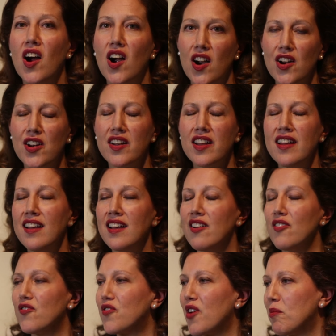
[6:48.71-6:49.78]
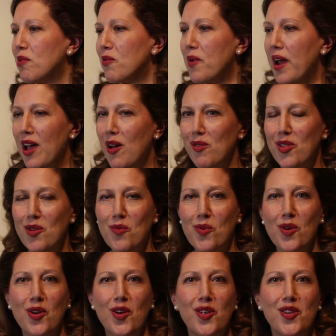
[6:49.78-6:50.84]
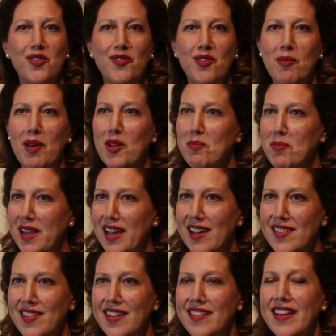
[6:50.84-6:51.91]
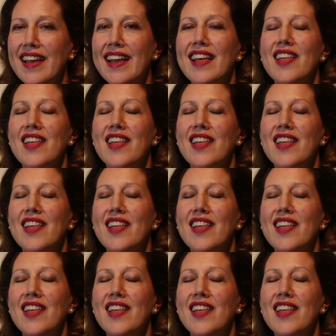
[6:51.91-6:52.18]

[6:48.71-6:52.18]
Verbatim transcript: art from around the world, from other places,